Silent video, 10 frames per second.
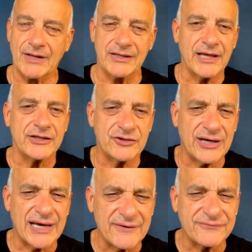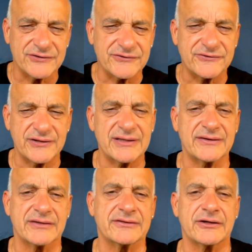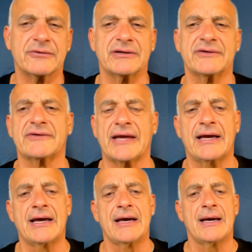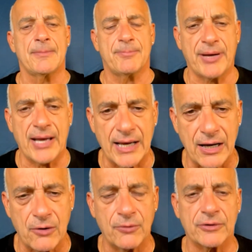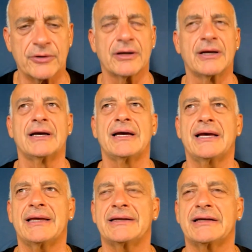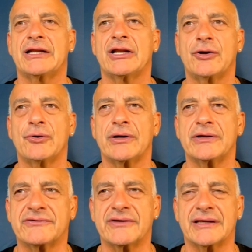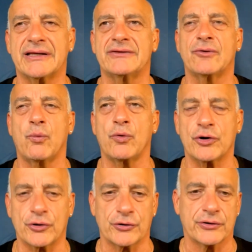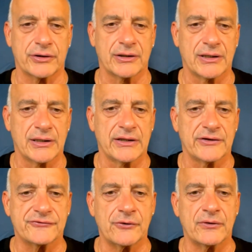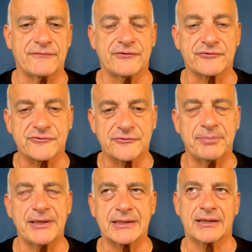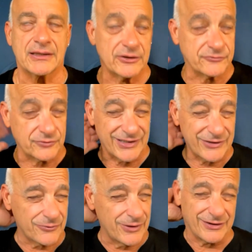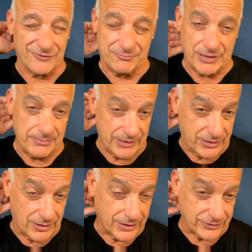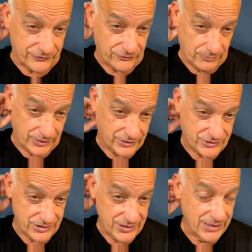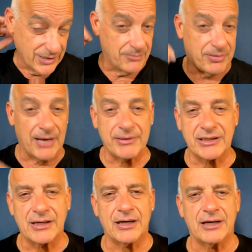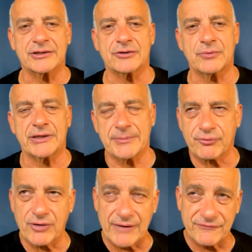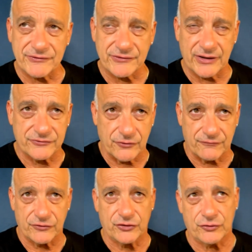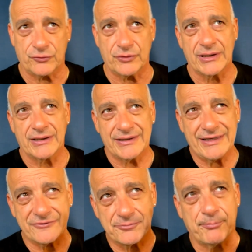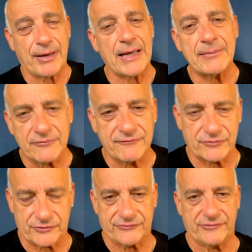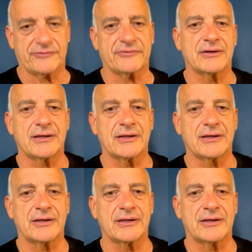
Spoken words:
you have to see that there is a power and an anointing in the word. So if you're speaking God's word, that's why I love Bobby Connor so much. Bobby Connor, when he prophesies over you, he has Bible verses